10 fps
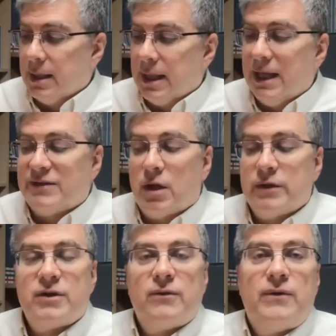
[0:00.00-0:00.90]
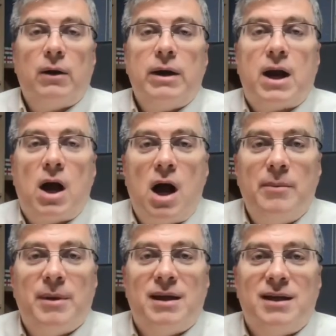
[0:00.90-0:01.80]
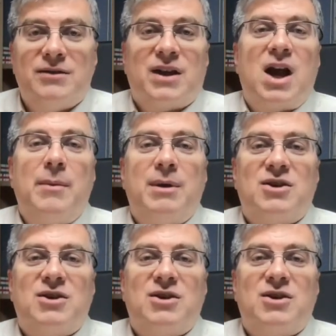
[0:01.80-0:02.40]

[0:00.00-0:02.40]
It's also very common, there's a common